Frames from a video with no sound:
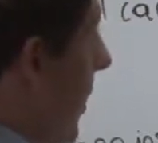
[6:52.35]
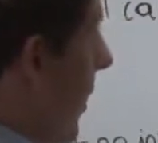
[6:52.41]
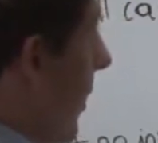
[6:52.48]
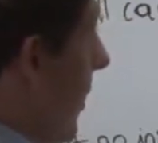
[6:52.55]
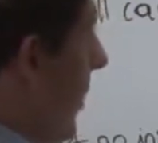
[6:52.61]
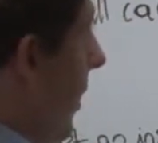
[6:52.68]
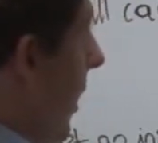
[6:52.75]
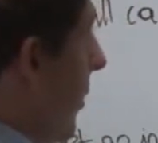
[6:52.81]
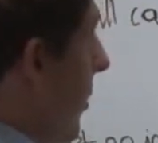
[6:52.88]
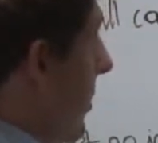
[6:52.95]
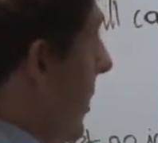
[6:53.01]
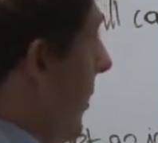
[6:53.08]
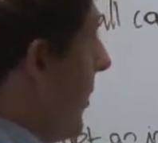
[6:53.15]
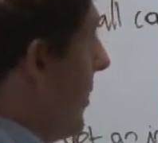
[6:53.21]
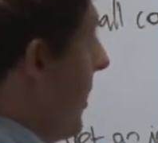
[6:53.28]
and our
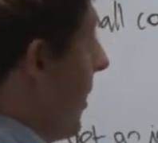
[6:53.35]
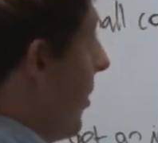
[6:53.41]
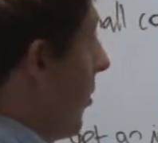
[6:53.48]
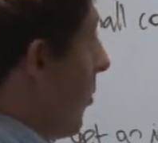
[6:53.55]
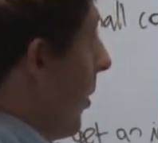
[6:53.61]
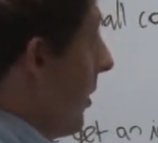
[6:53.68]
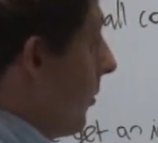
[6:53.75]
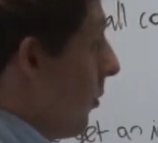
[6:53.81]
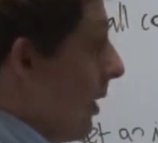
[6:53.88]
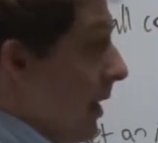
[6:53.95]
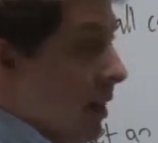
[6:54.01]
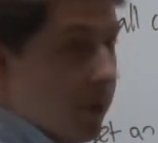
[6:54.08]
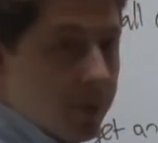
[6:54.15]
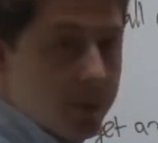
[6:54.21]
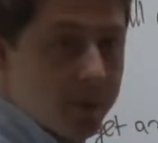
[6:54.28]
soundness error went way
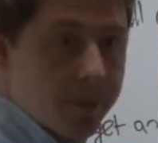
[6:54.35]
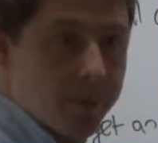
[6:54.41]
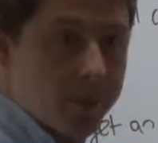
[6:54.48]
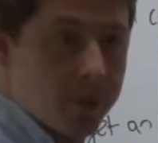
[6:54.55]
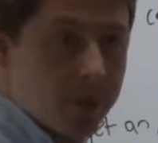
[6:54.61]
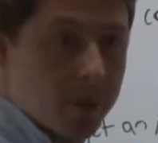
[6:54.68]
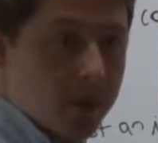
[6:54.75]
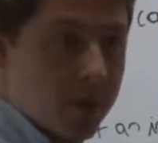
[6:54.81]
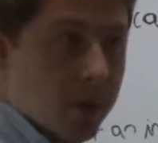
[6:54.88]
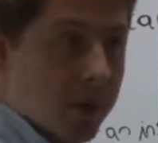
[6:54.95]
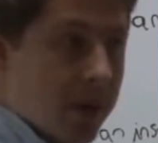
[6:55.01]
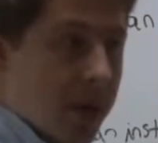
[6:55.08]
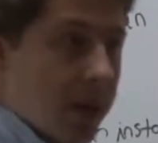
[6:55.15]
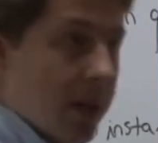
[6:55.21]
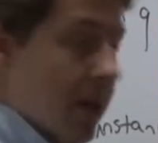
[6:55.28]
up.
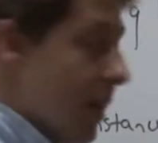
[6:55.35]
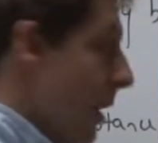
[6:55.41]
Okay?